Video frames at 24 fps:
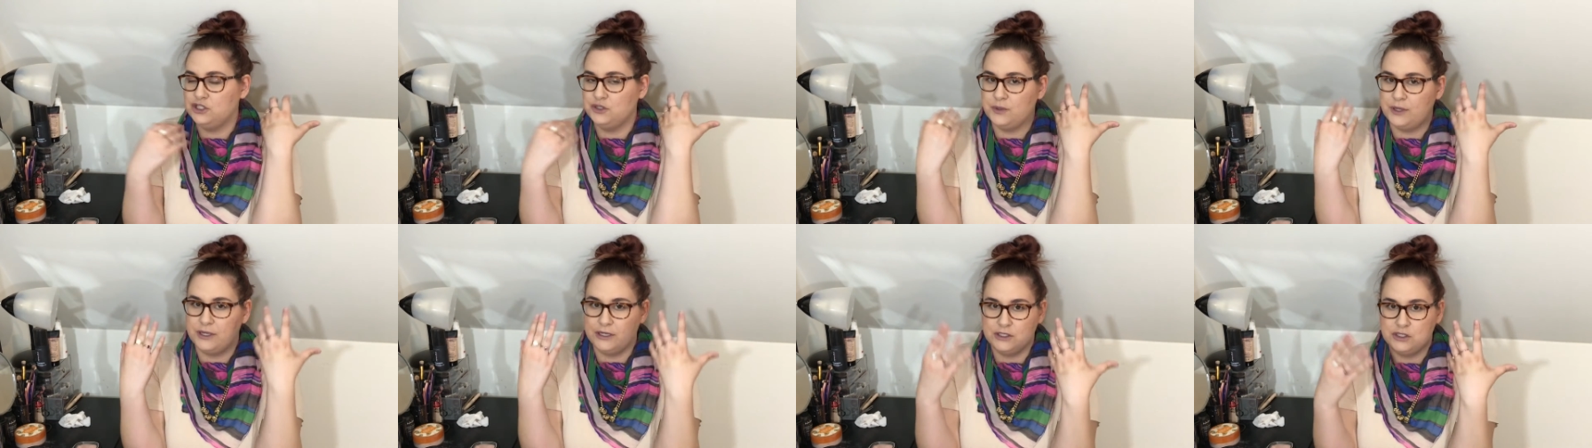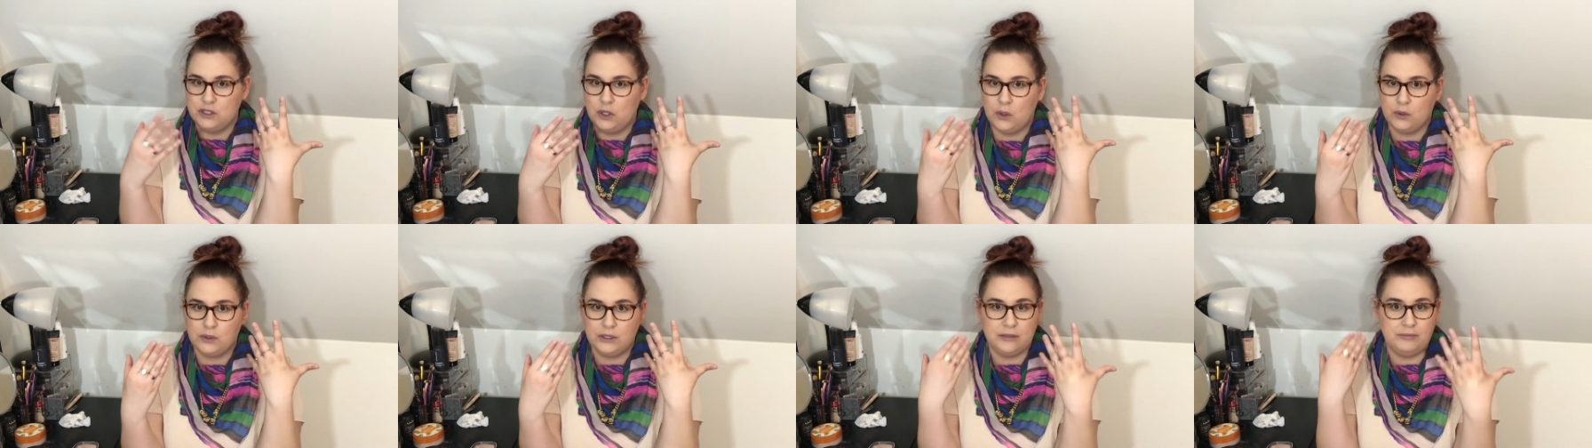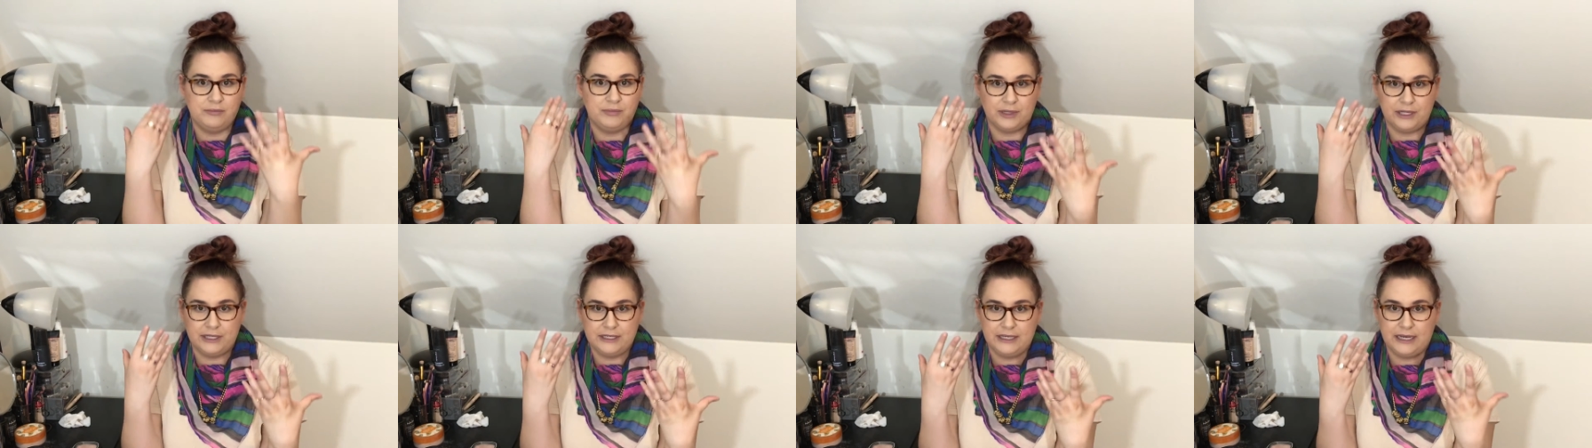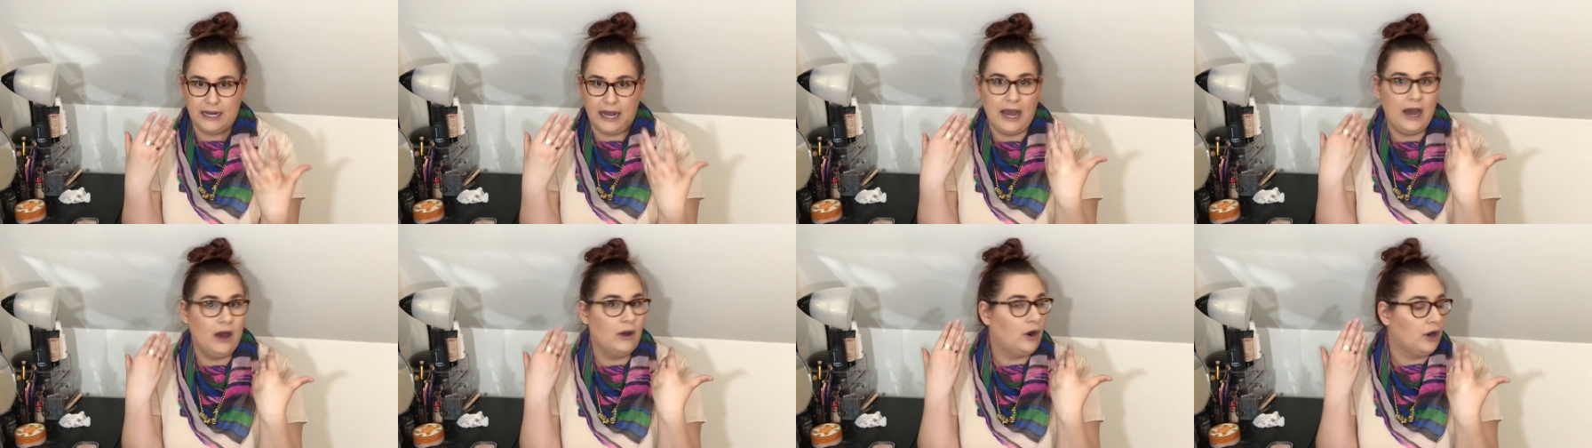You can totally blend it
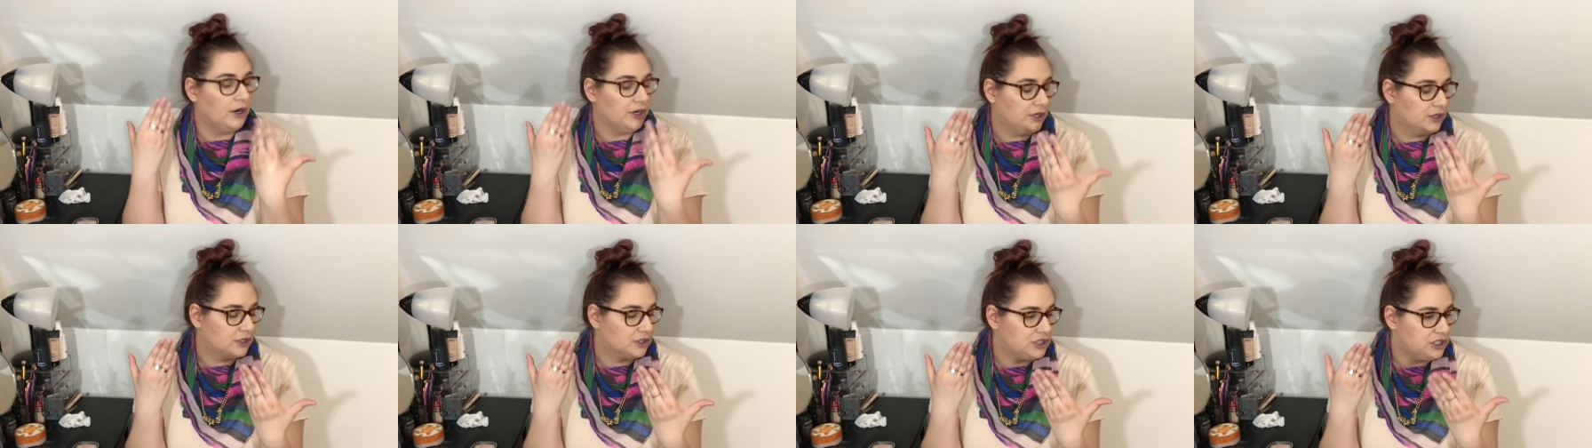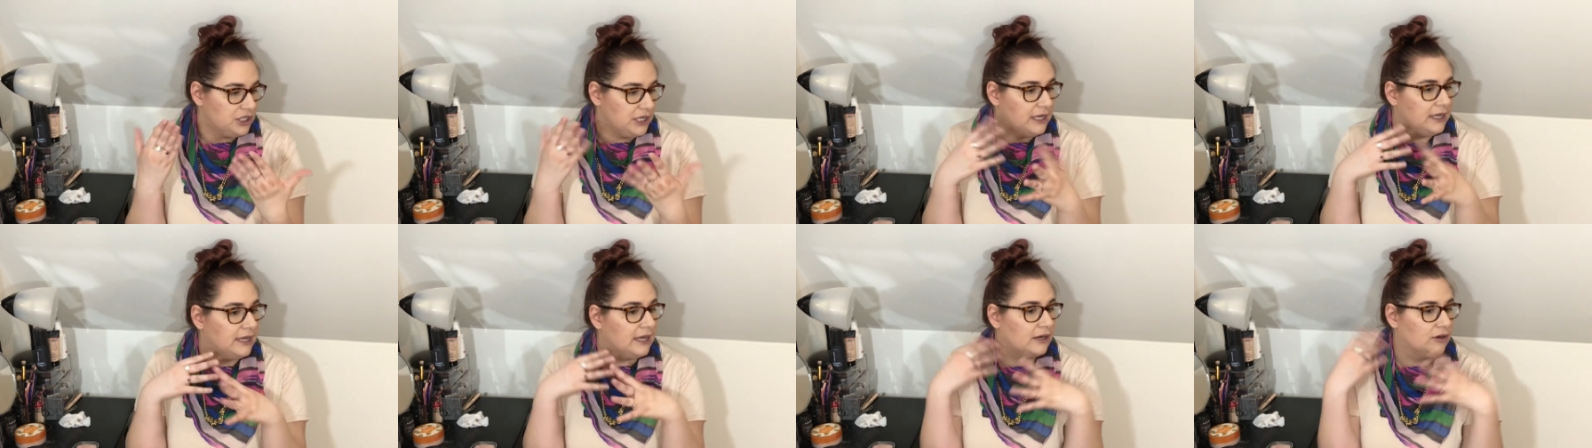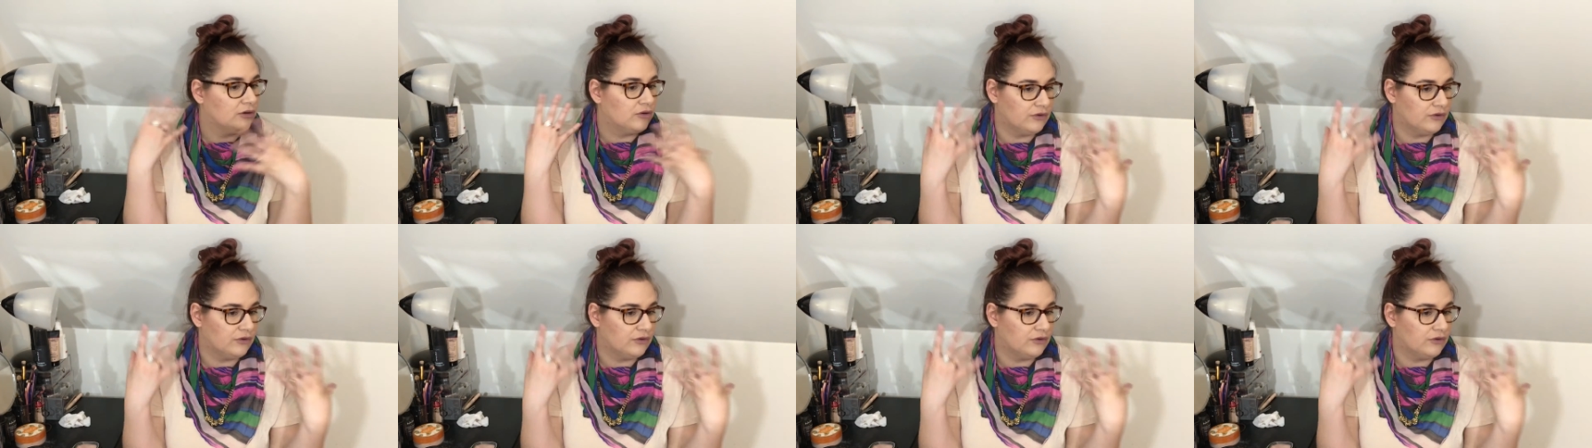out on your cheek and